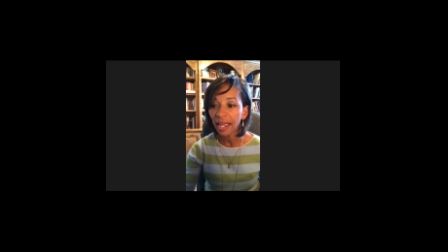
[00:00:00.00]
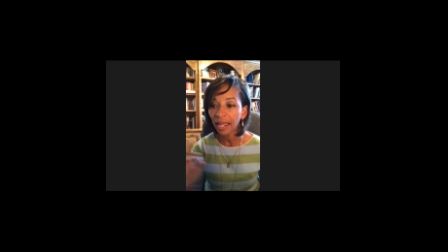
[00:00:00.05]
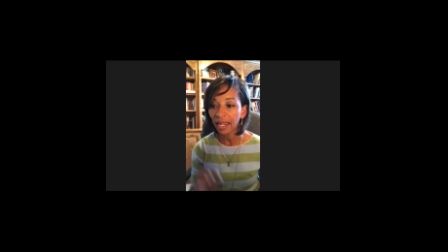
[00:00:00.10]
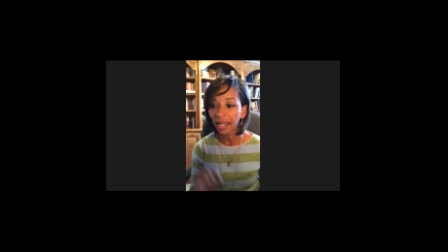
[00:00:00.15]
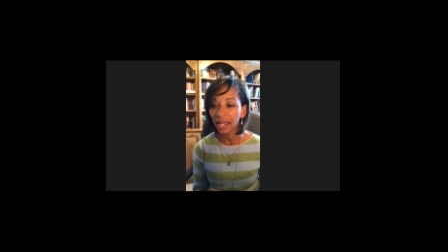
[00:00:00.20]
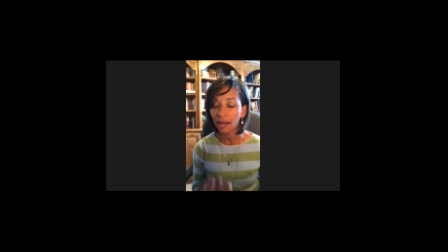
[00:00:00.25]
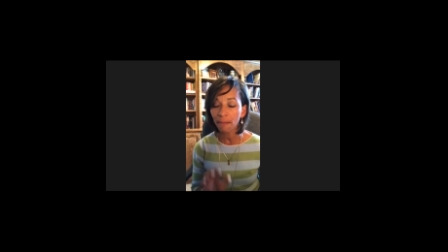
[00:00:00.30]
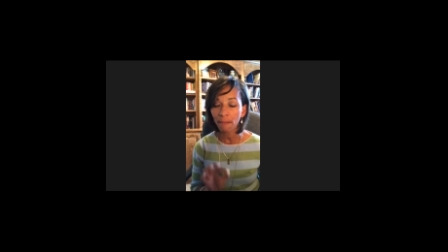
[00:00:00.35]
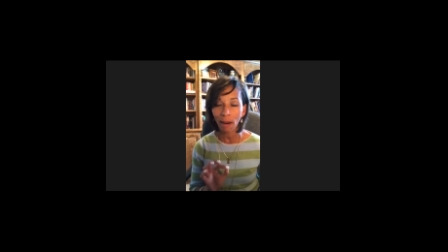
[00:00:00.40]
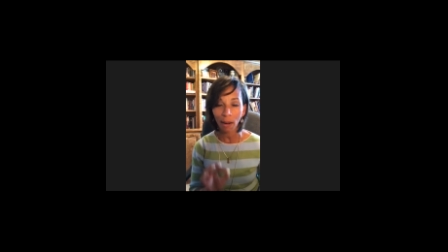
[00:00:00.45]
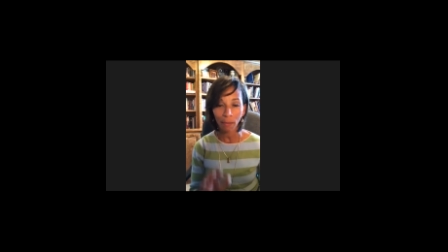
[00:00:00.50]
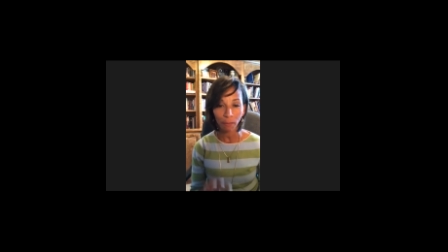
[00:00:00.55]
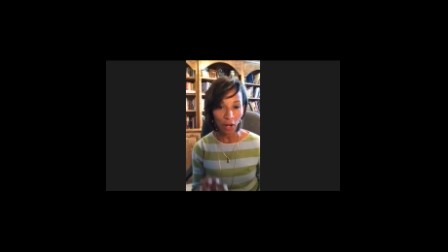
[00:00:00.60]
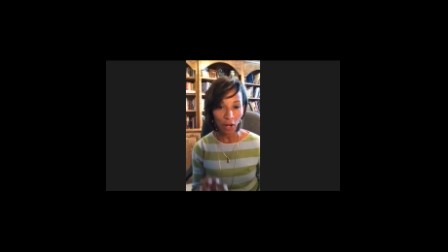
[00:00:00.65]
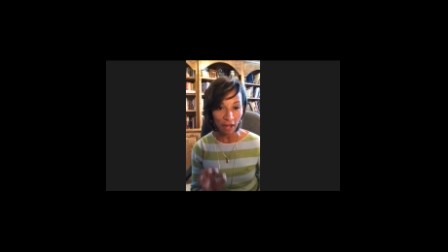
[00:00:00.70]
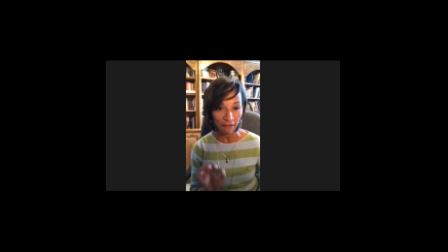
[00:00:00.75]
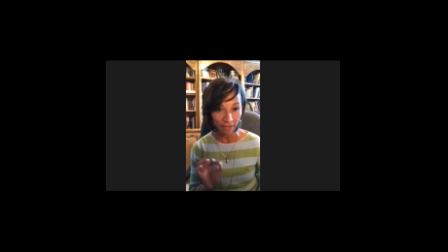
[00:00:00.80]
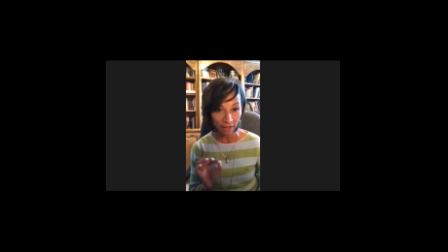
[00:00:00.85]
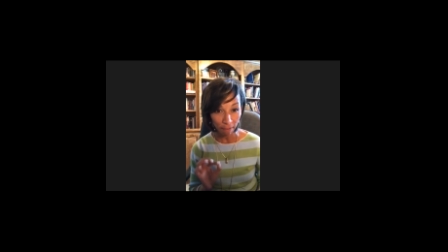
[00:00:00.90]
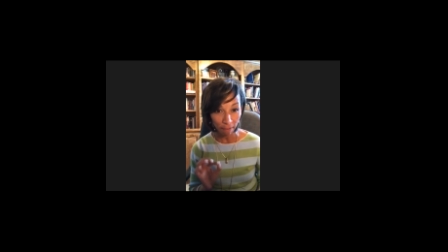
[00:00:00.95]
and my
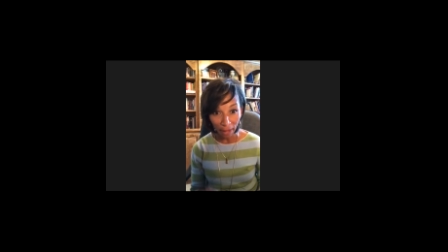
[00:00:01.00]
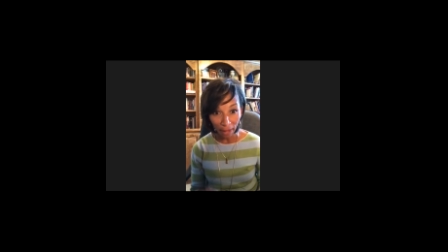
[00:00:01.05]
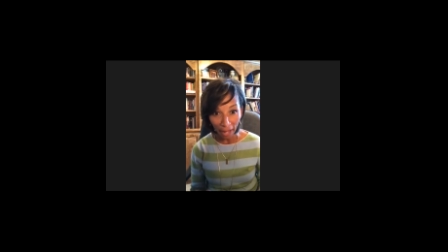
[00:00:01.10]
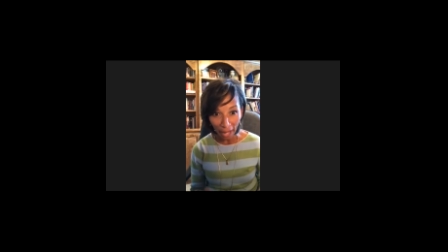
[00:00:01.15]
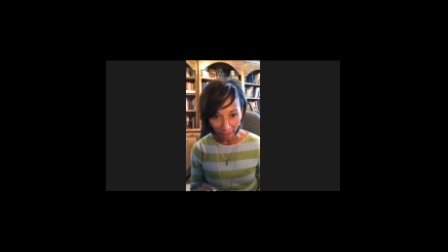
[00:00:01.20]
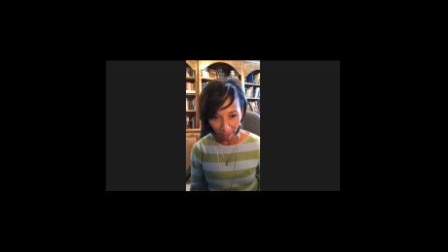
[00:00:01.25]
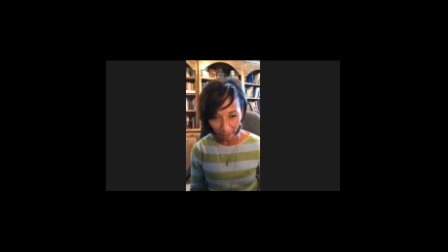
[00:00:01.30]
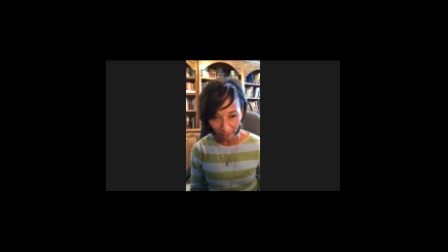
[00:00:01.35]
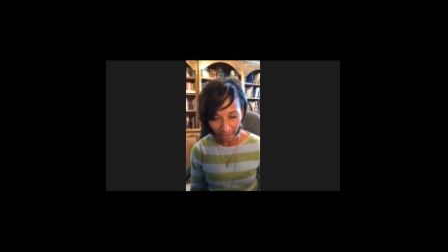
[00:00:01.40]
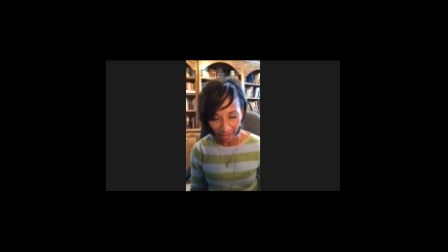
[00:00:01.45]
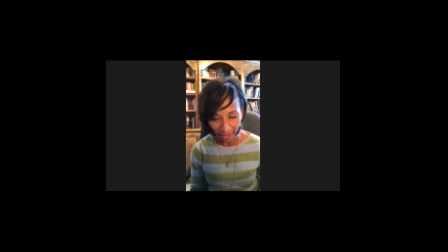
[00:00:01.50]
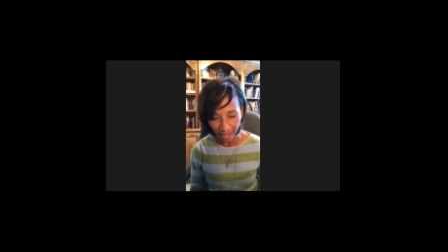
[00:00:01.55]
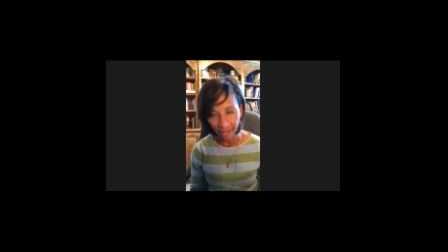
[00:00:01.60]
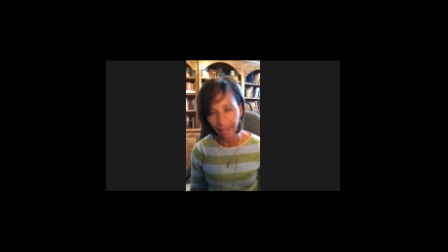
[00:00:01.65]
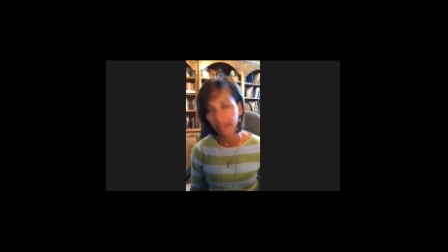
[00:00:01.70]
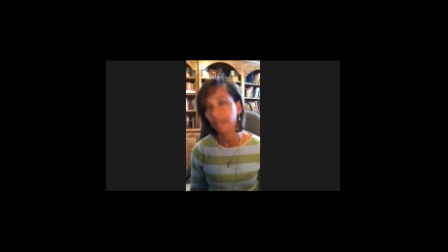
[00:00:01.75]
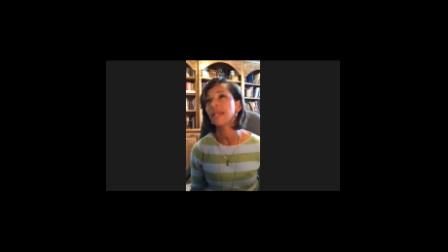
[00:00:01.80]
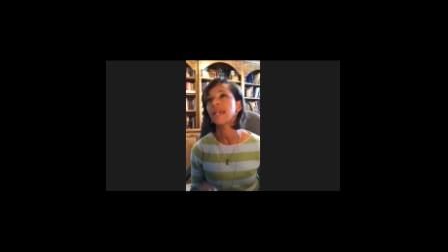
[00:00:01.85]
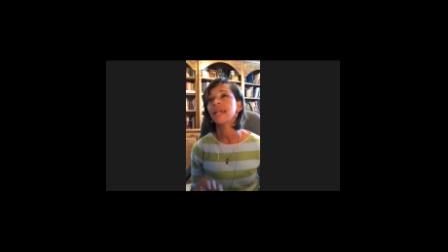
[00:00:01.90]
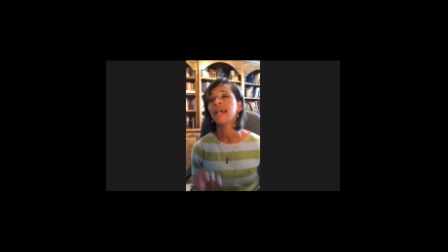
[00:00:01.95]
profit
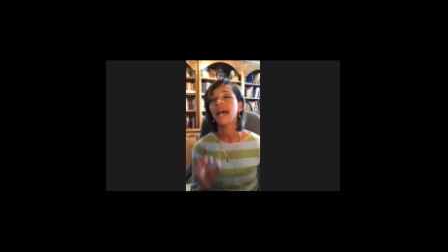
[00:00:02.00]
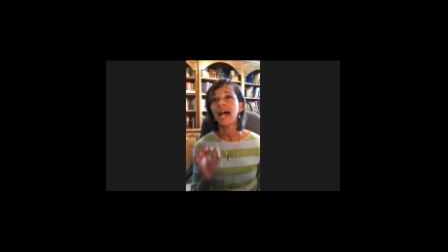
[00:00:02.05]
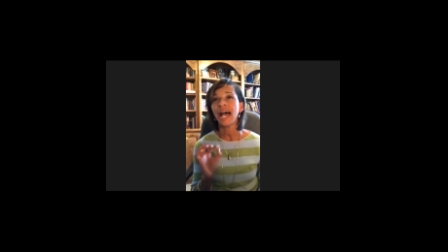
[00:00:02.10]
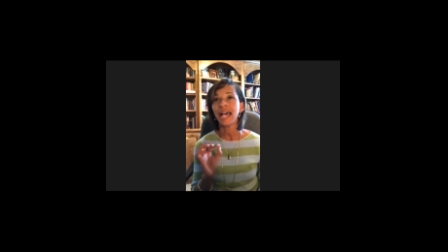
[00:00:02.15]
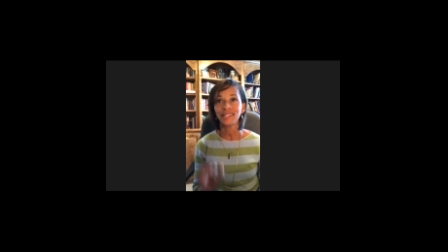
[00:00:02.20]
pipeline I